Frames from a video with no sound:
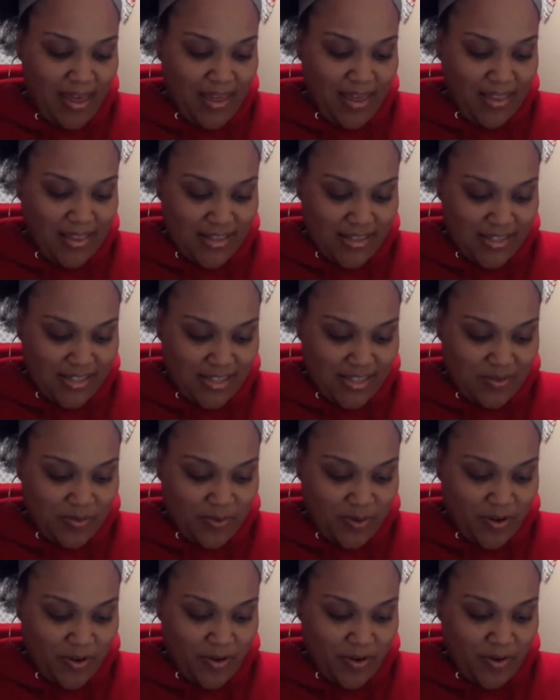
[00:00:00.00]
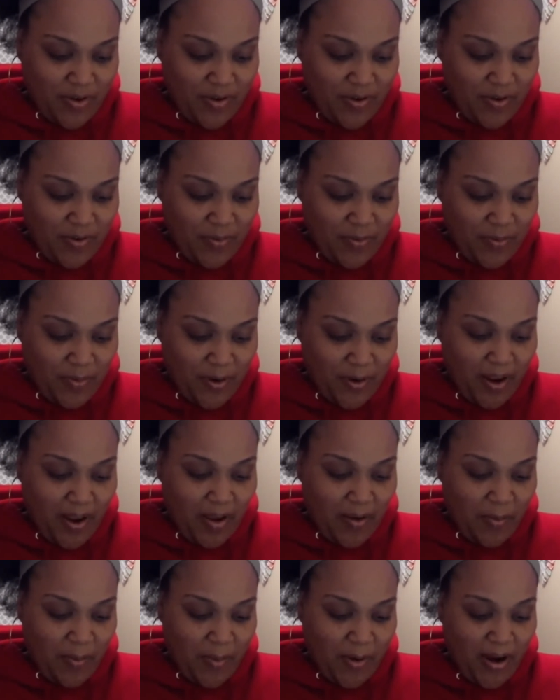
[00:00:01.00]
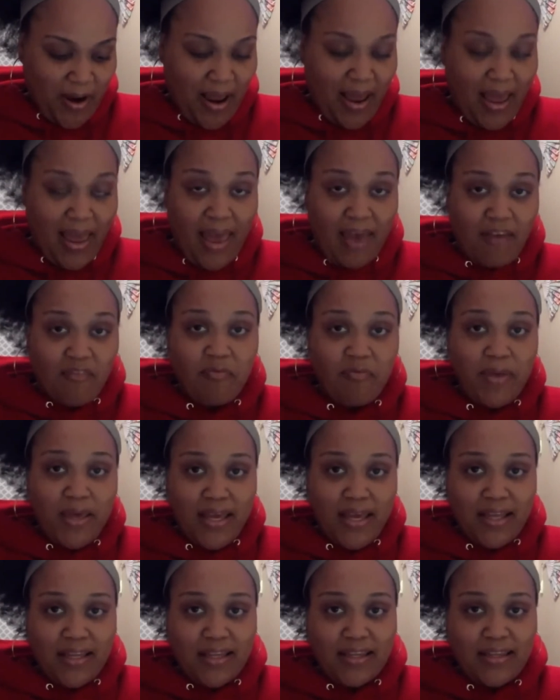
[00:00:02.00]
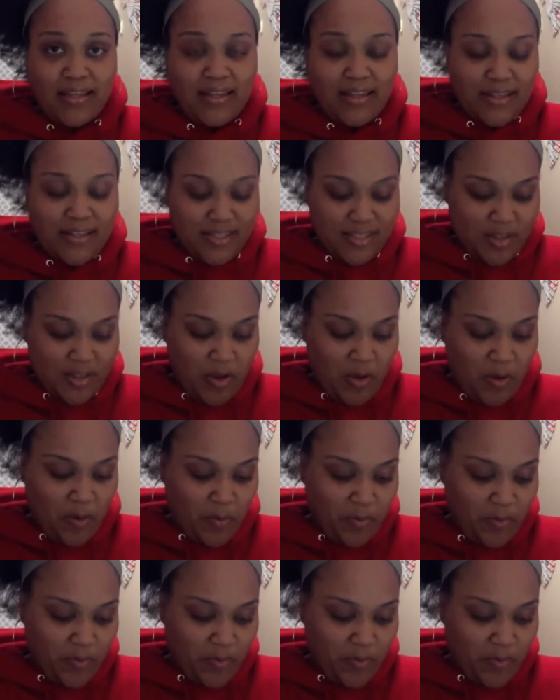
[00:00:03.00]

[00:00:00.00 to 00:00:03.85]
This is where I have been. So